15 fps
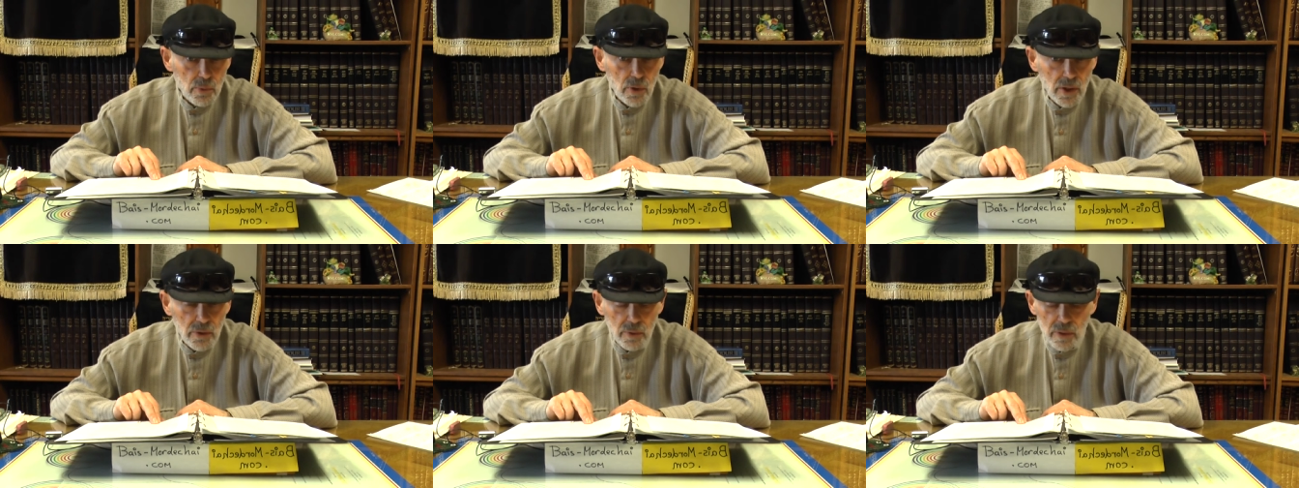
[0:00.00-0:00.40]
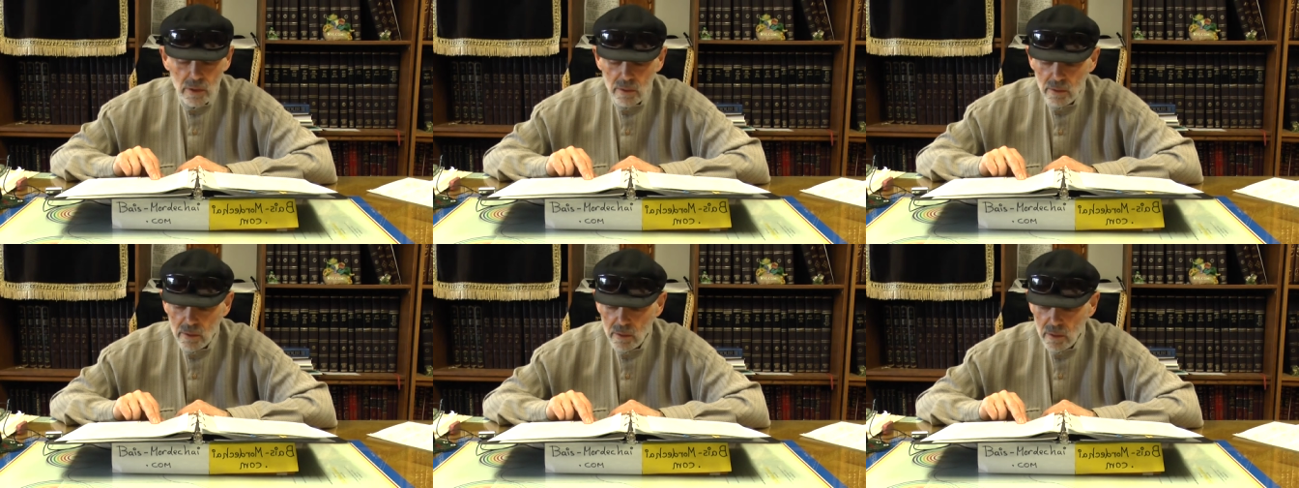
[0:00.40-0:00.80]
brethren.
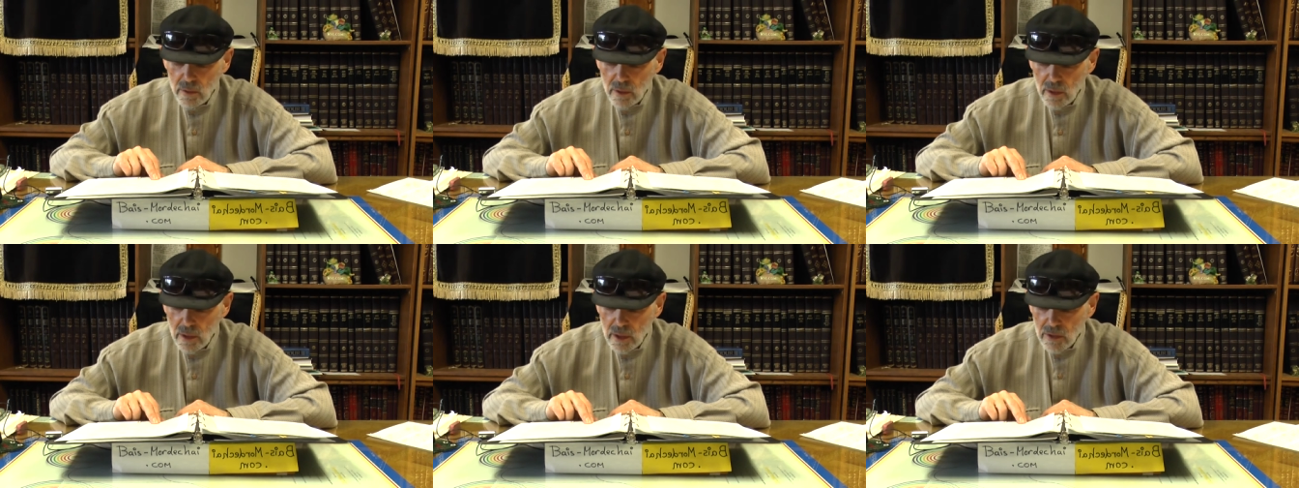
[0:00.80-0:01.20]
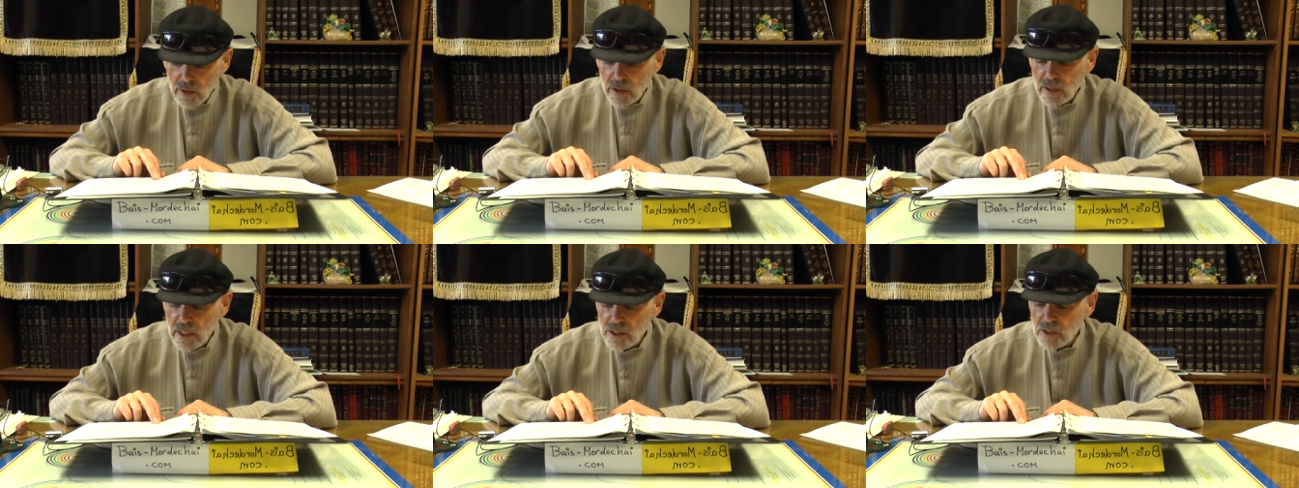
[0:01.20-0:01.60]

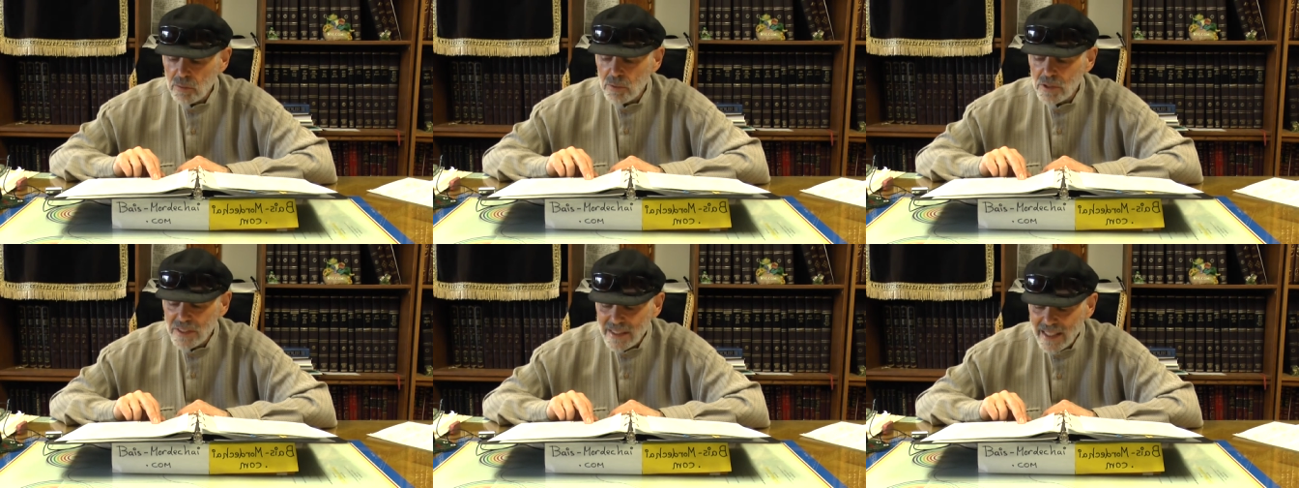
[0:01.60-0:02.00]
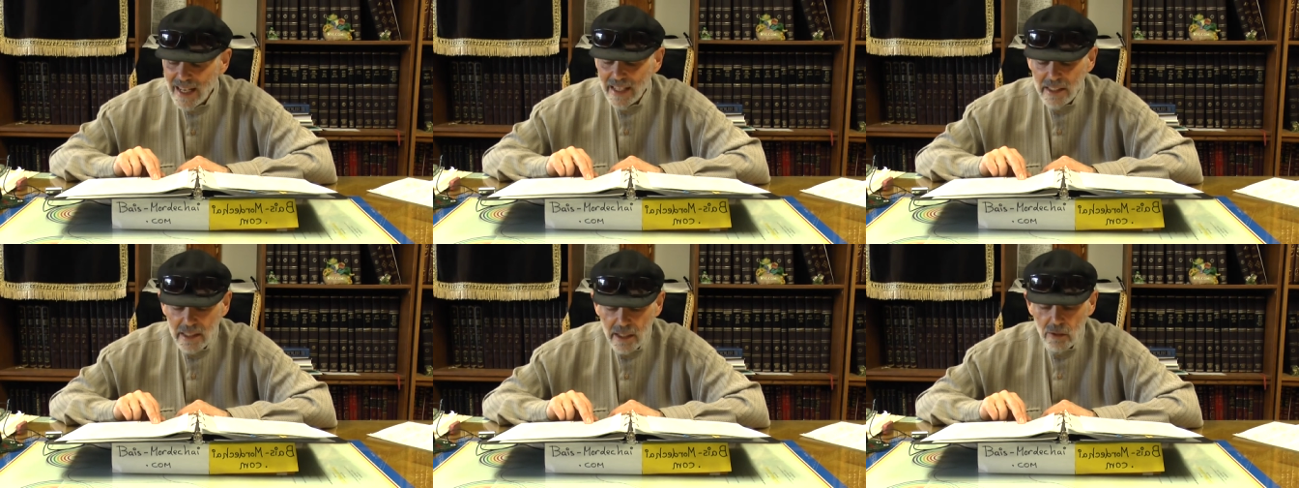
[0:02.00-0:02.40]
The nation was
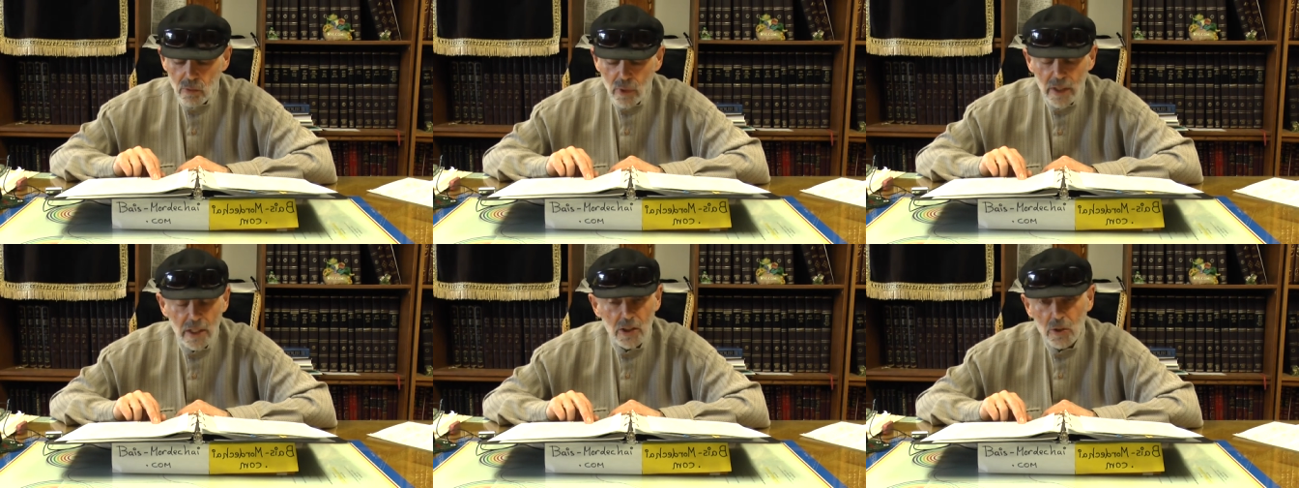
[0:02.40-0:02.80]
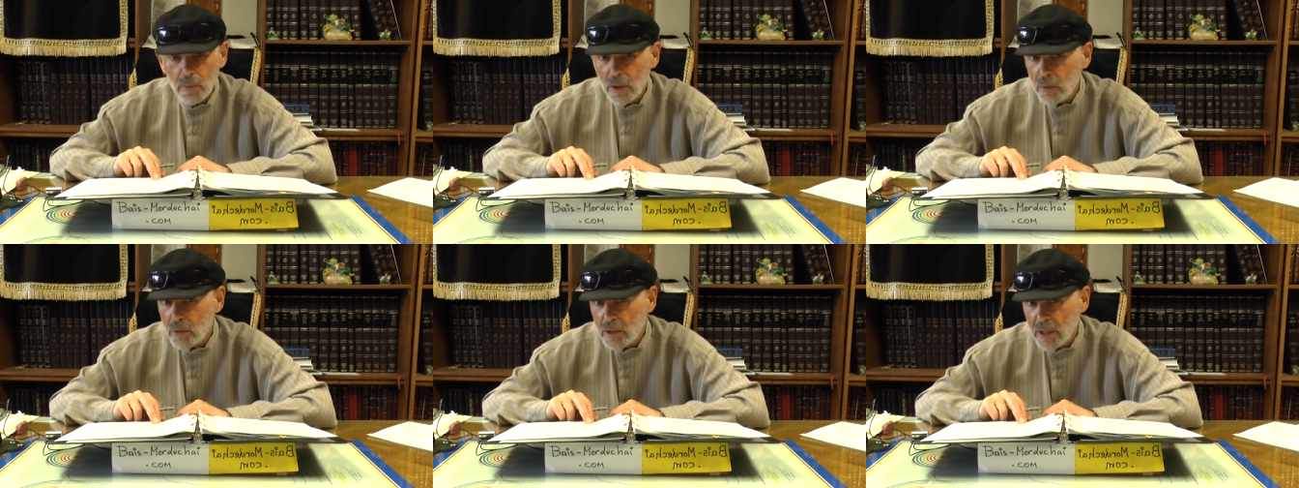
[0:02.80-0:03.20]
not yet ready to
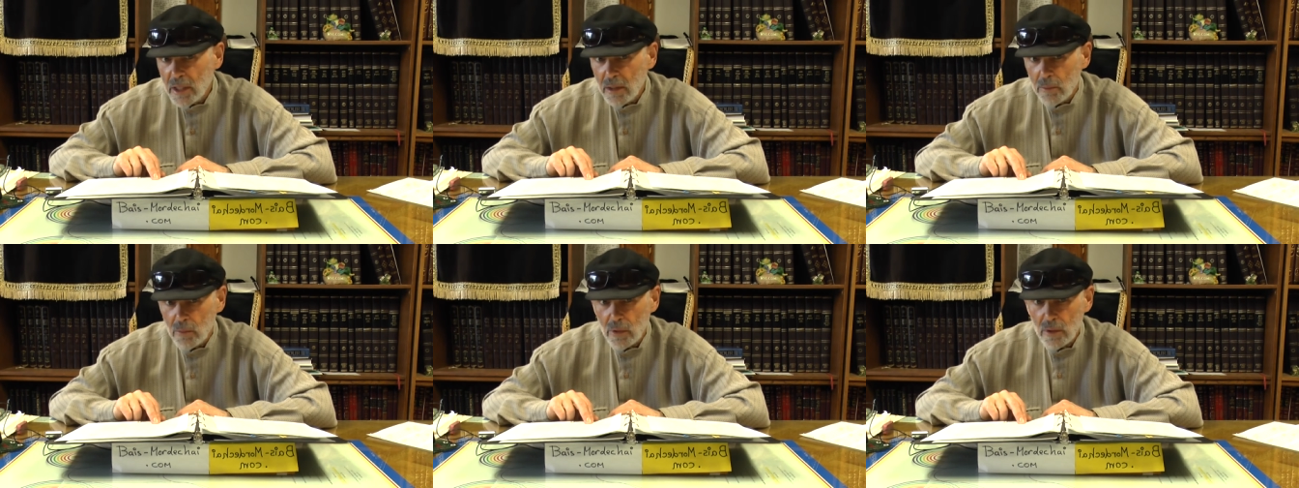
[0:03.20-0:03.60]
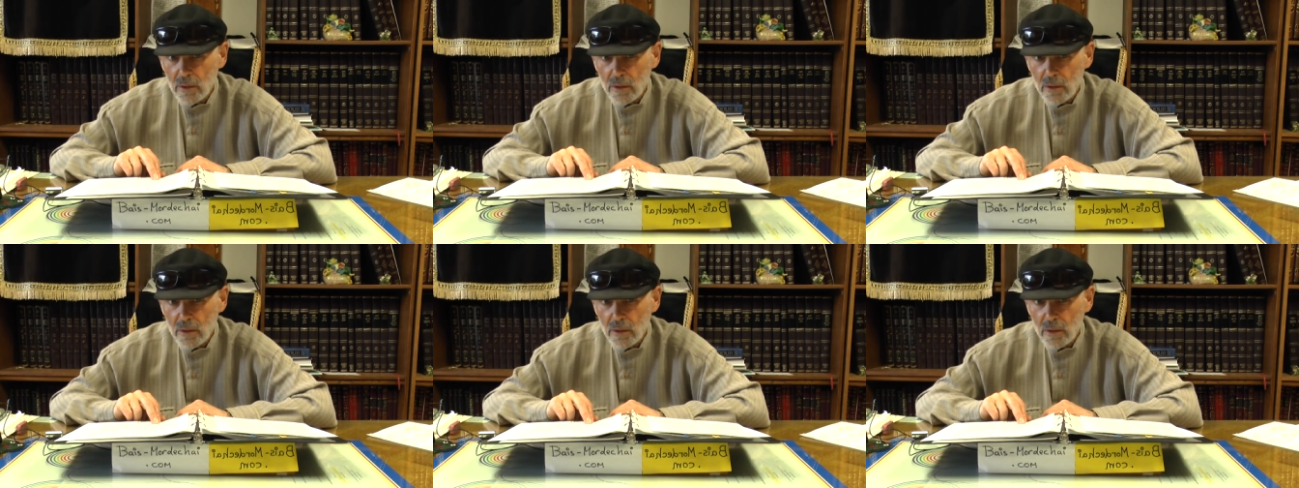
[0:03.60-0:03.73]
be redeemed.